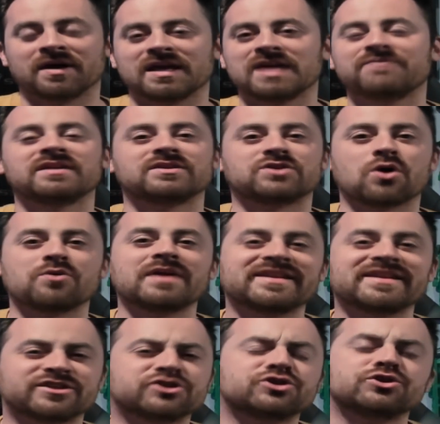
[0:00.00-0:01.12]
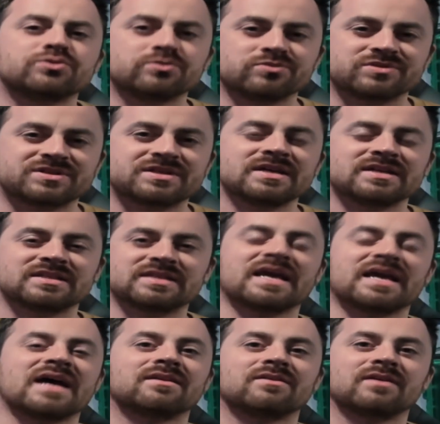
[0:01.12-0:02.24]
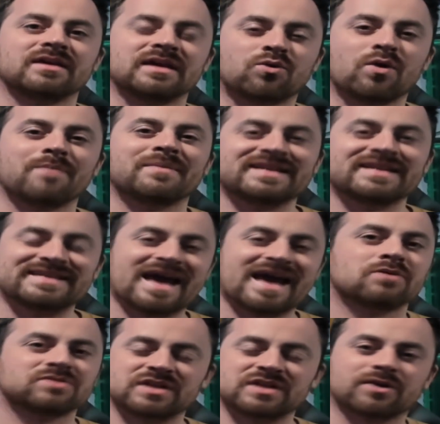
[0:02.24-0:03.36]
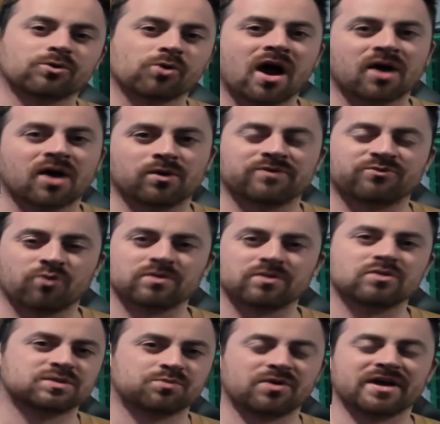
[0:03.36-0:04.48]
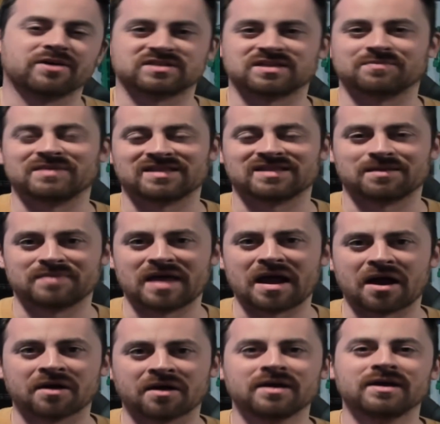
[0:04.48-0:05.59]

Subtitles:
even donated shoes to get equipment down to Nicaragua for those players to meet them there.